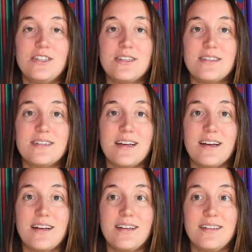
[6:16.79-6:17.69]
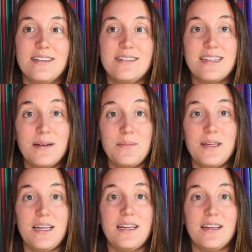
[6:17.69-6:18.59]
just uh, send
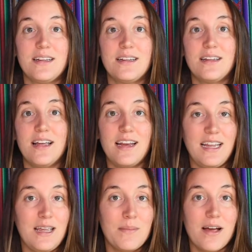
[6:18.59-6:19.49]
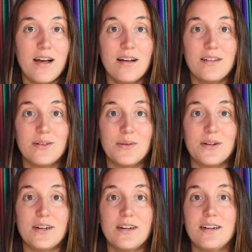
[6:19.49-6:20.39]
me an email
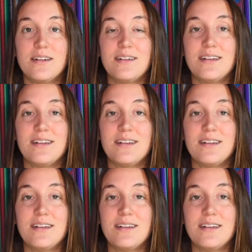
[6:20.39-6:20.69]
or